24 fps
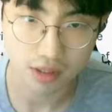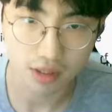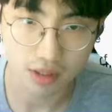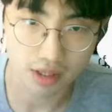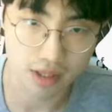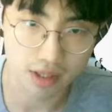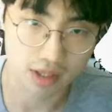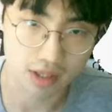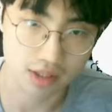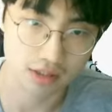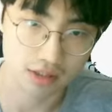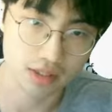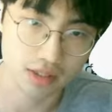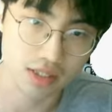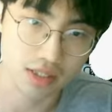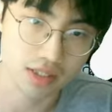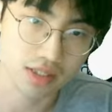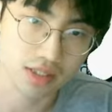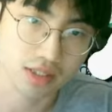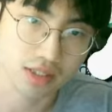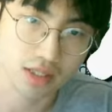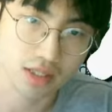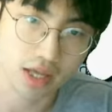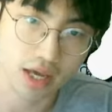and
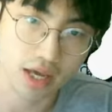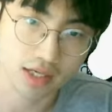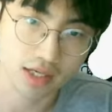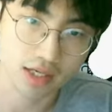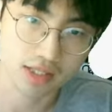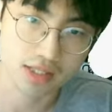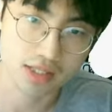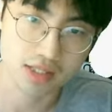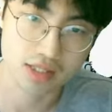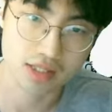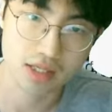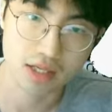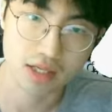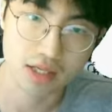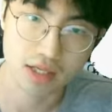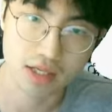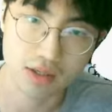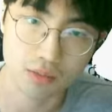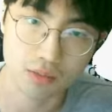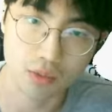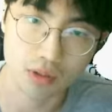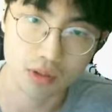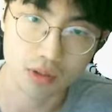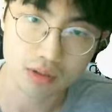this
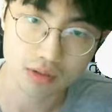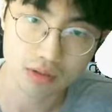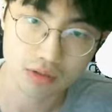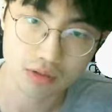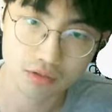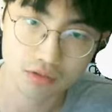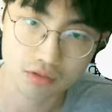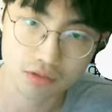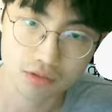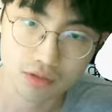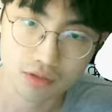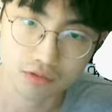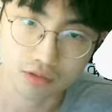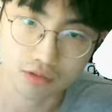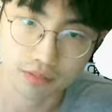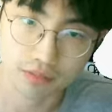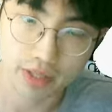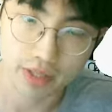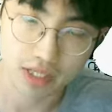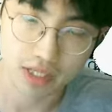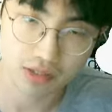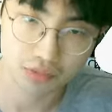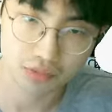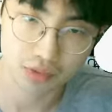x1 from
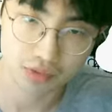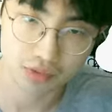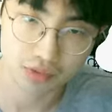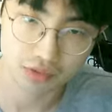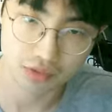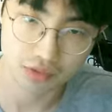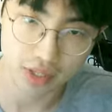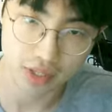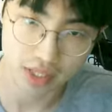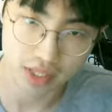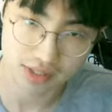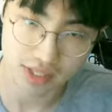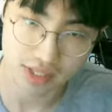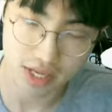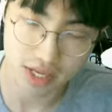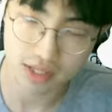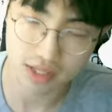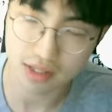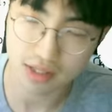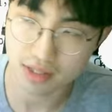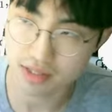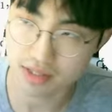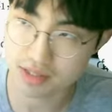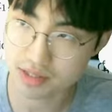x1 to
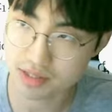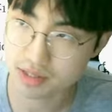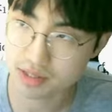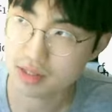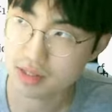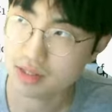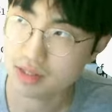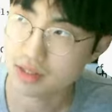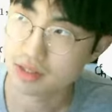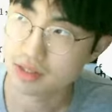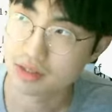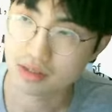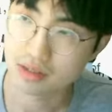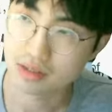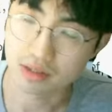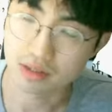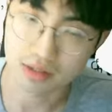xn is the